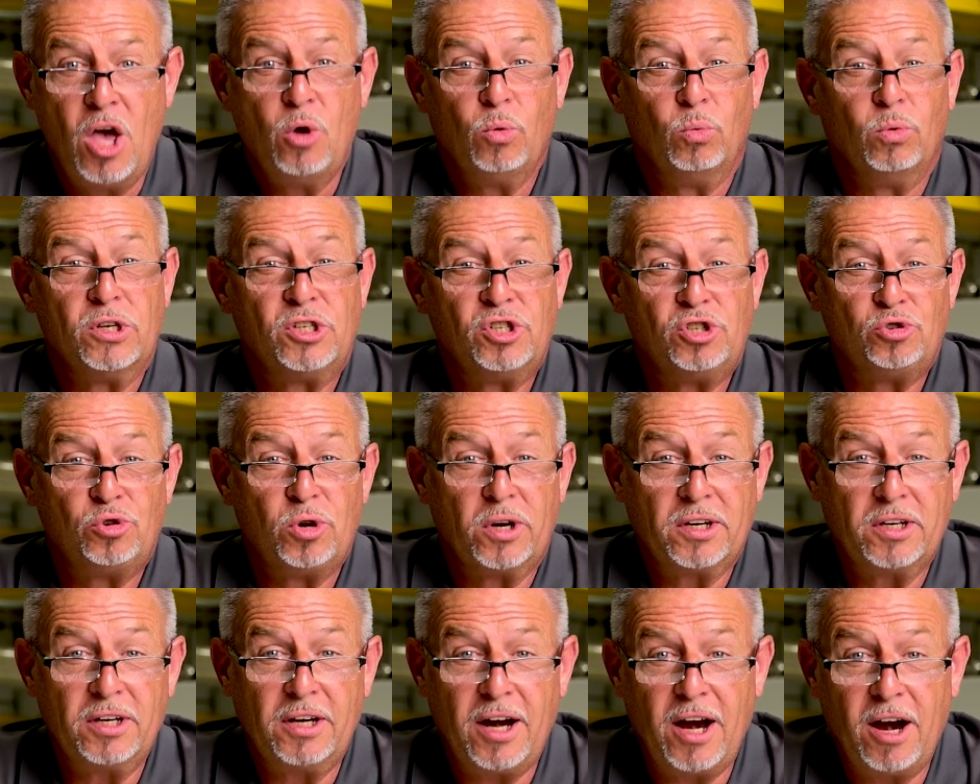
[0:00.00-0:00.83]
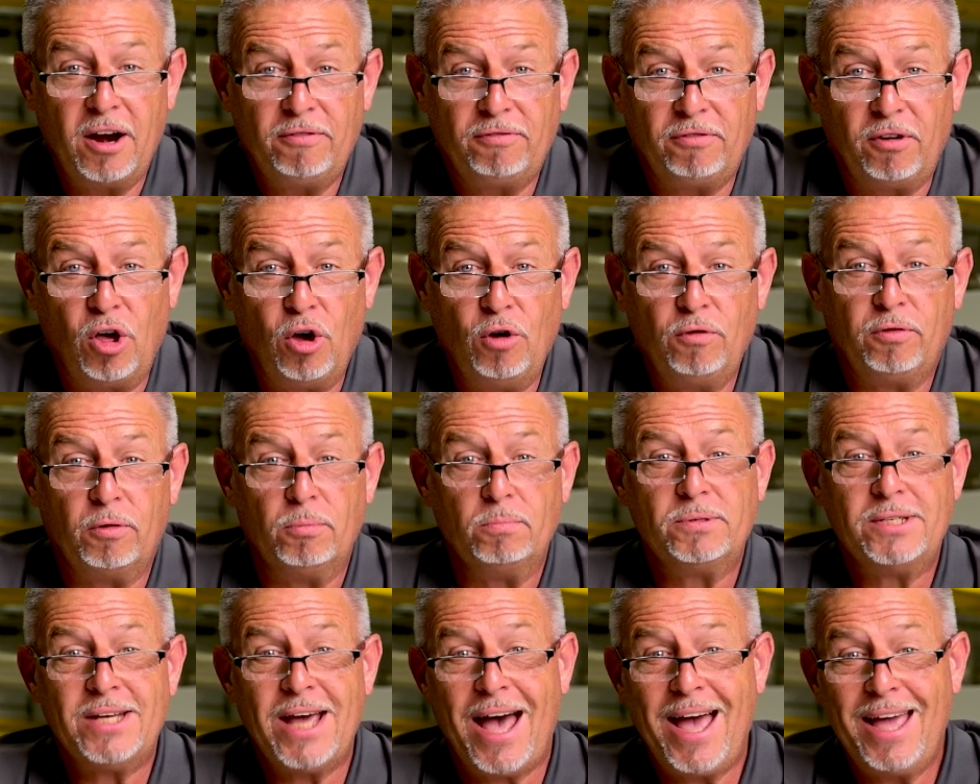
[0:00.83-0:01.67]
Restricted airflow from
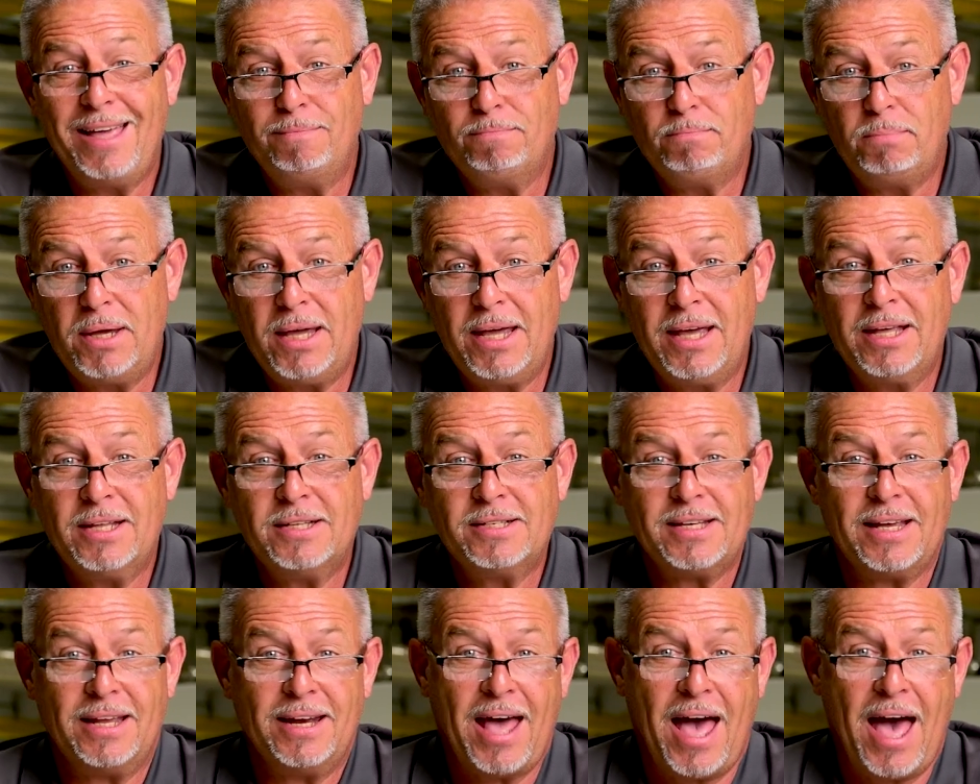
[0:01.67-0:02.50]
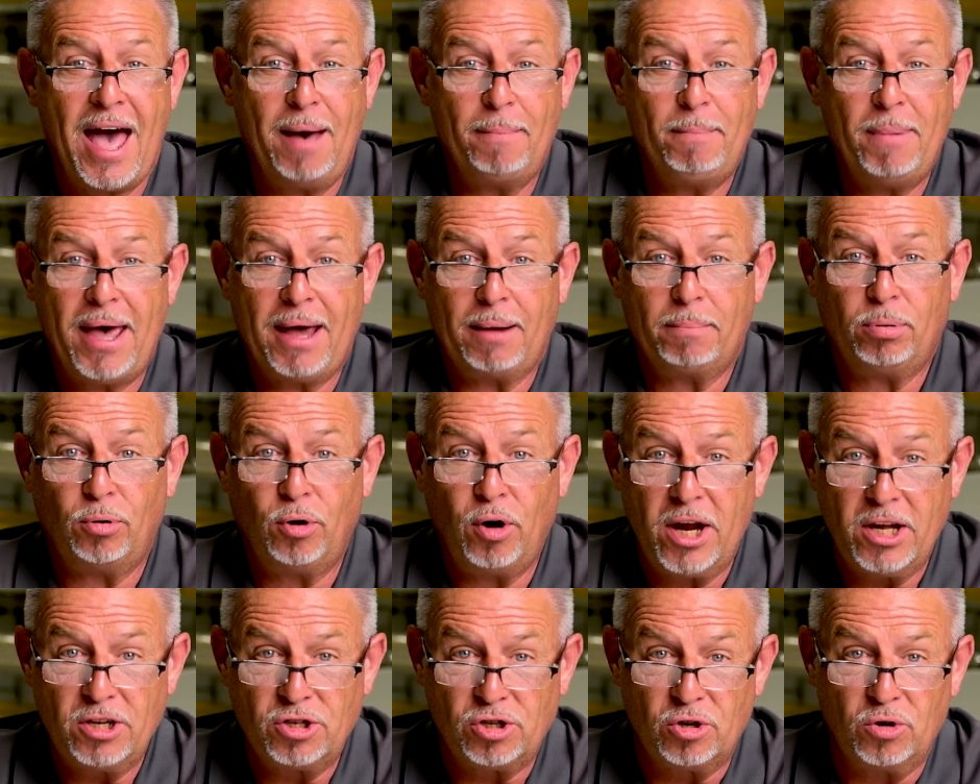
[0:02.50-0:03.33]
tight bends and high back
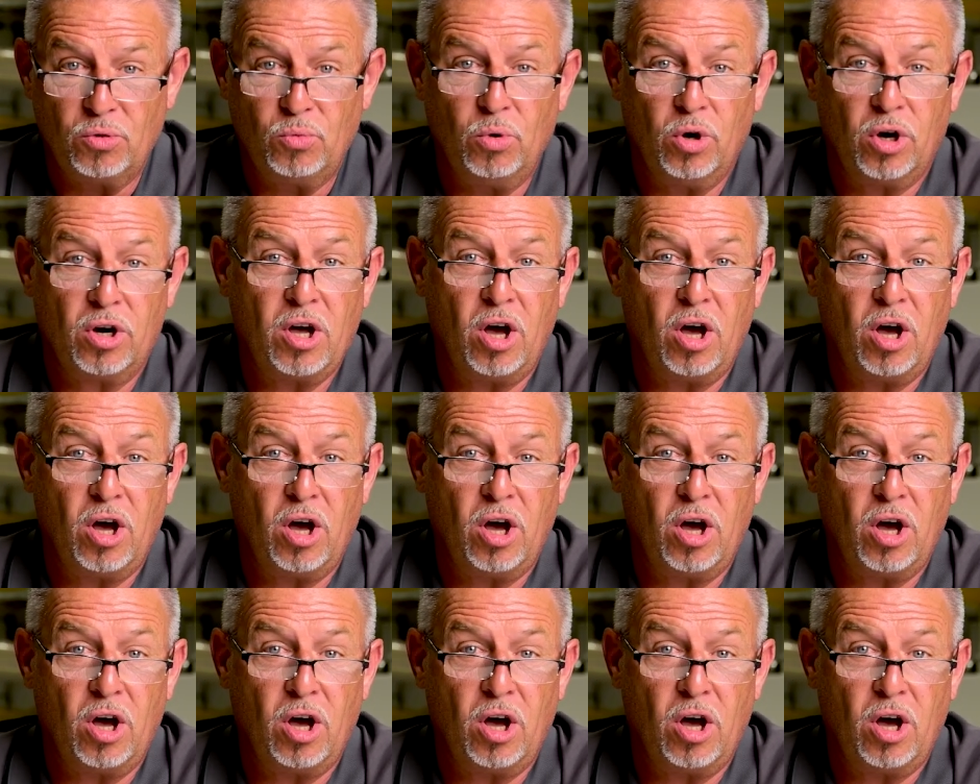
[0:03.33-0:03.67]
pressure will